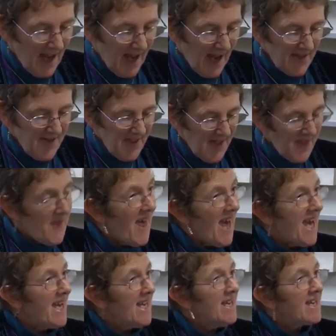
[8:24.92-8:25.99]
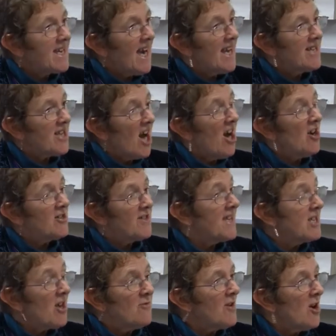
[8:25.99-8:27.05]
And they can, they
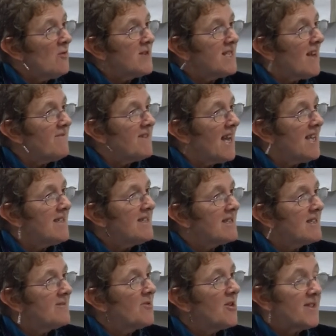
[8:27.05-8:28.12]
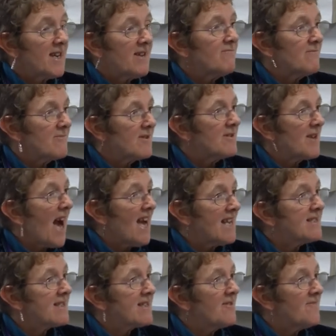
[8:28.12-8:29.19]
don't always have the answers, but they
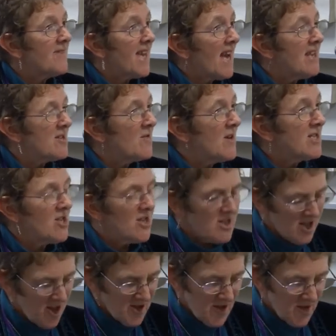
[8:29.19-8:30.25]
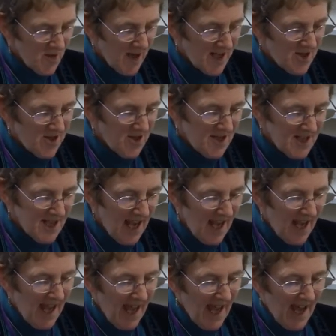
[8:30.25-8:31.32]
ask, and they ask questions, lots of questions.
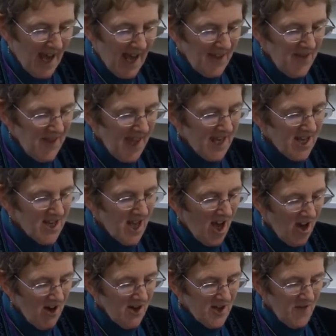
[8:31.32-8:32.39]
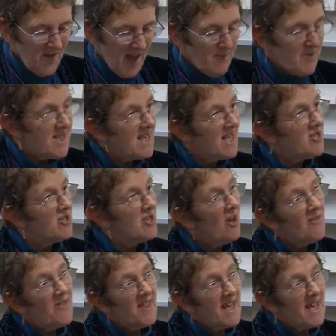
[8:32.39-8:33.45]
And they can argue their position
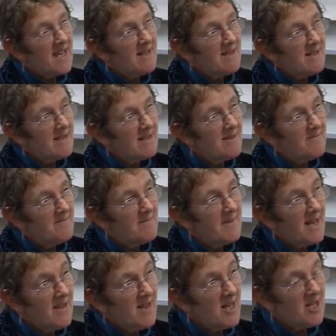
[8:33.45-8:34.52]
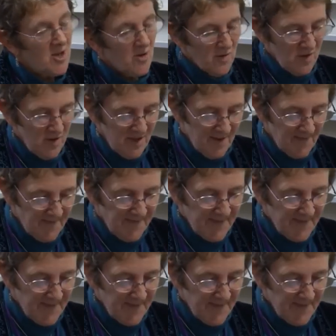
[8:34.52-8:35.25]
on things in the schools,